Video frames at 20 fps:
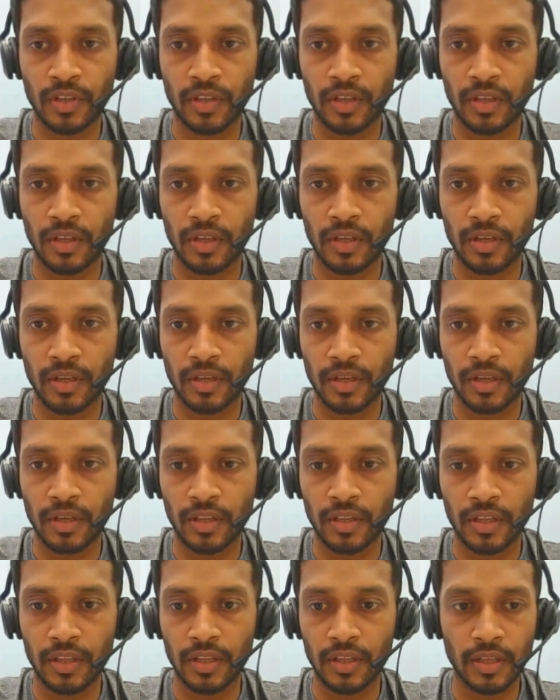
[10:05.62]
here
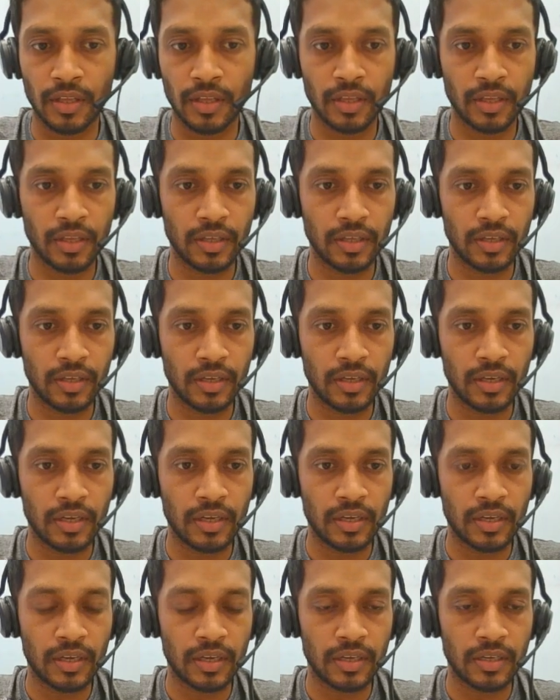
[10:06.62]
in the
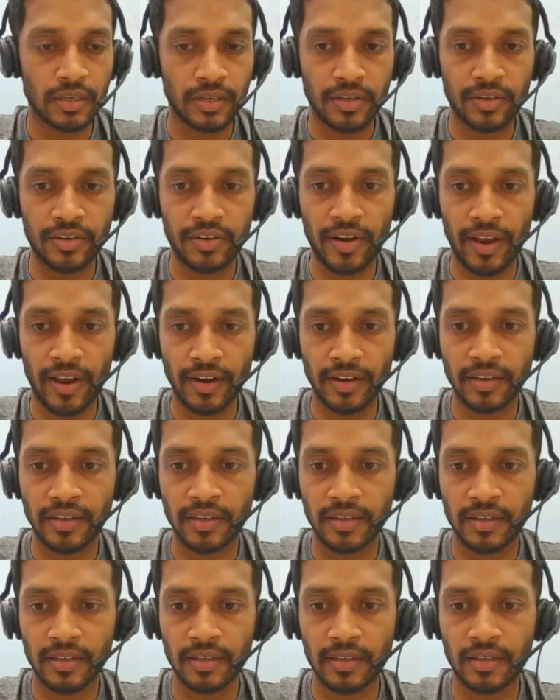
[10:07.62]
contract,
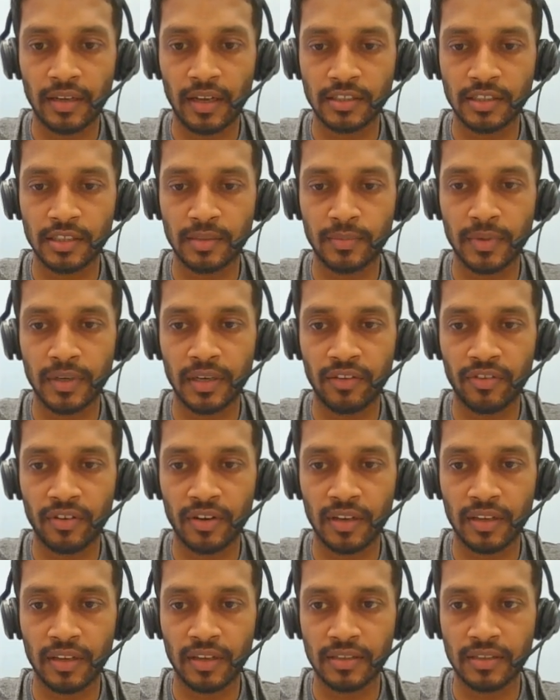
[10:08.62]
customer
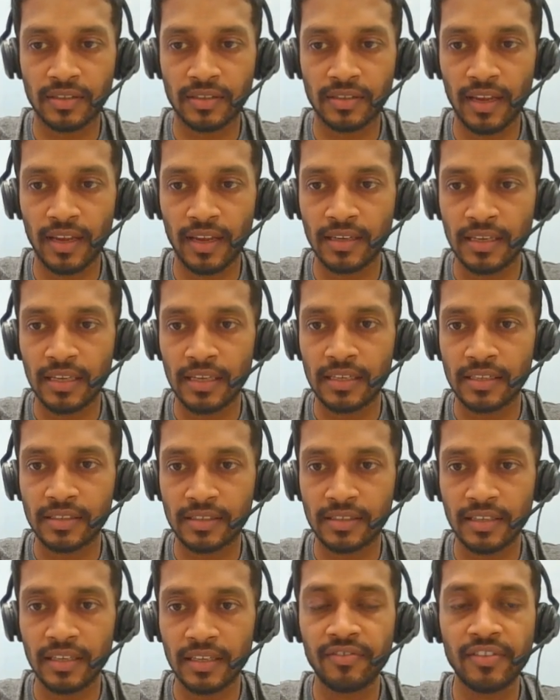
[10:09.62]
deferral contract,
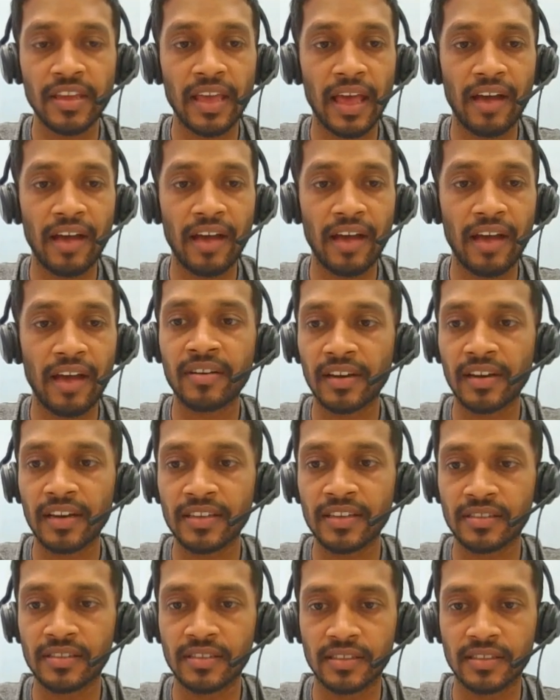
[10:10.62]
still we haven't
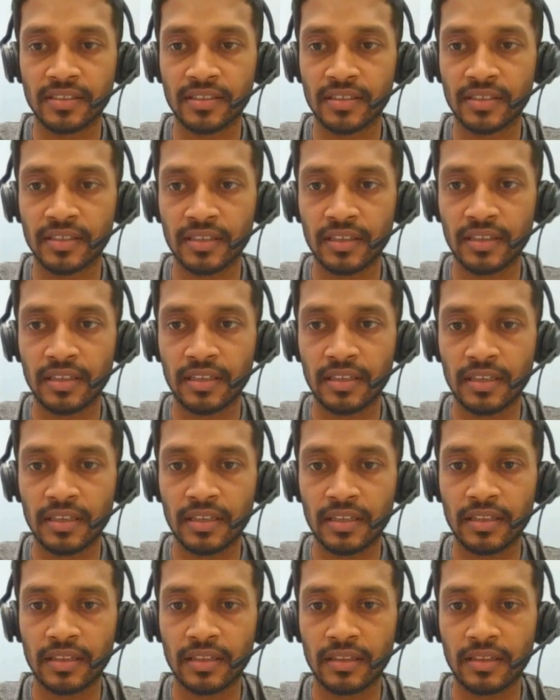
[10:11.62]
released this.
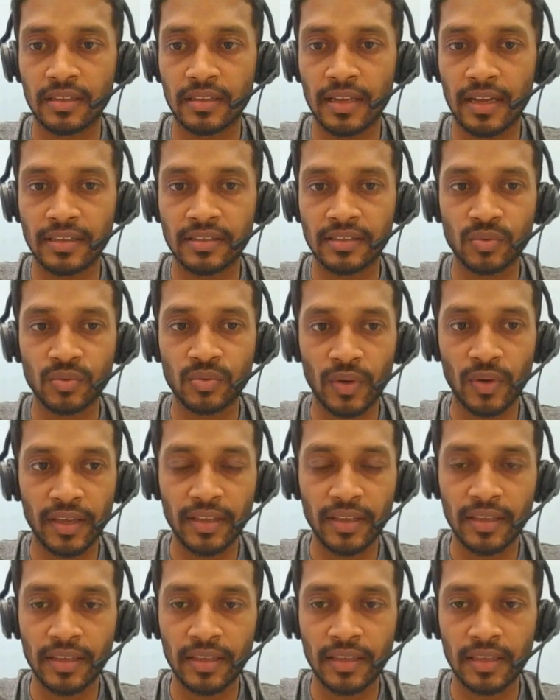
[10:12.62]
That's
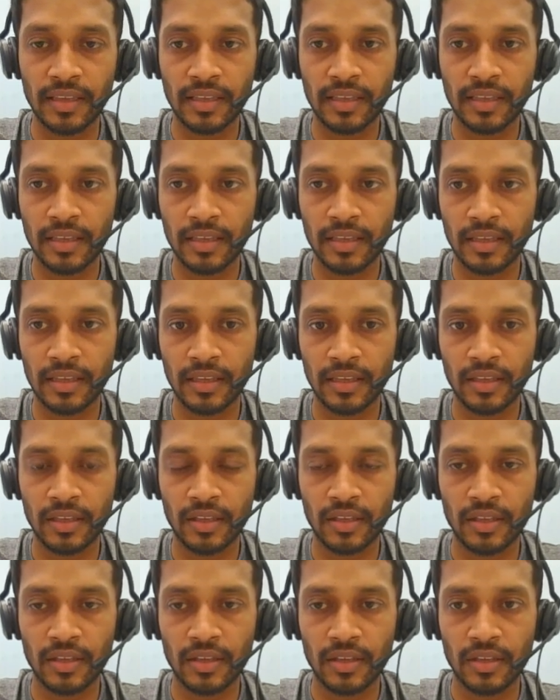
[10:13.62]
why
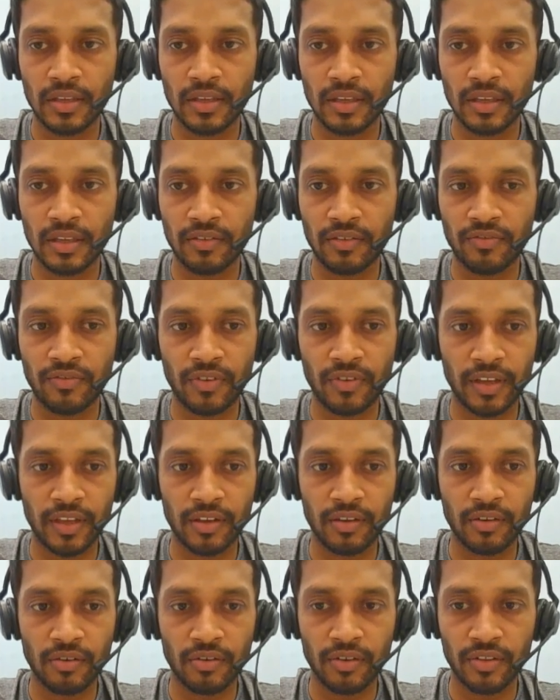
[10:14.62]
if I
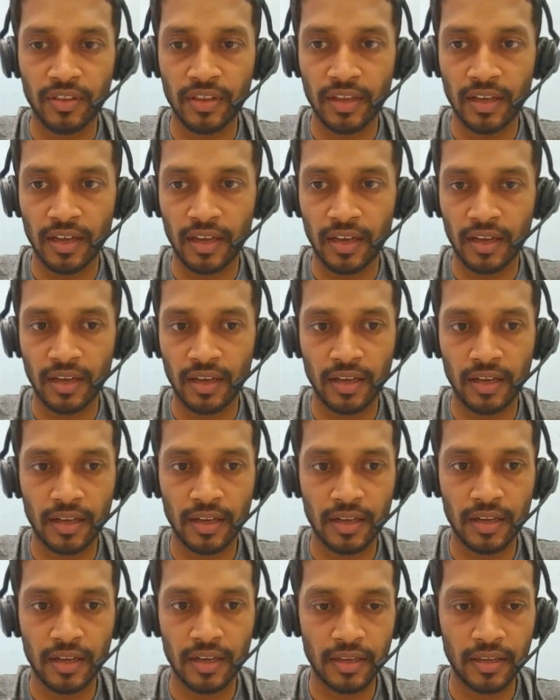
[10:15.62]
go there,
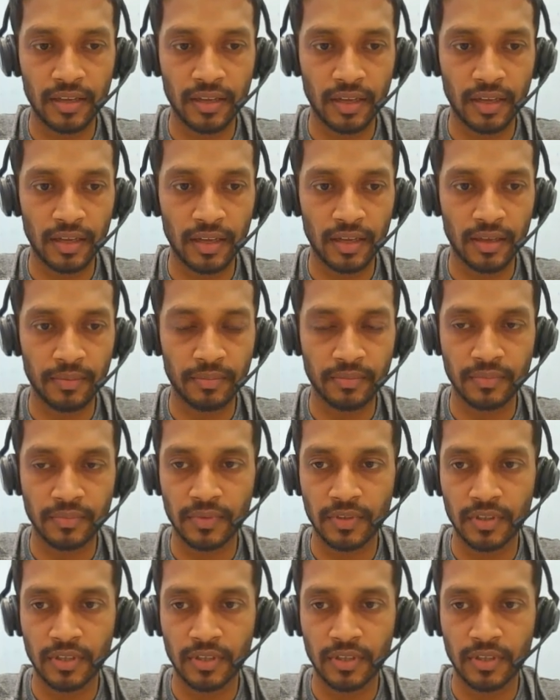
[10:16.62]
yeah, I'm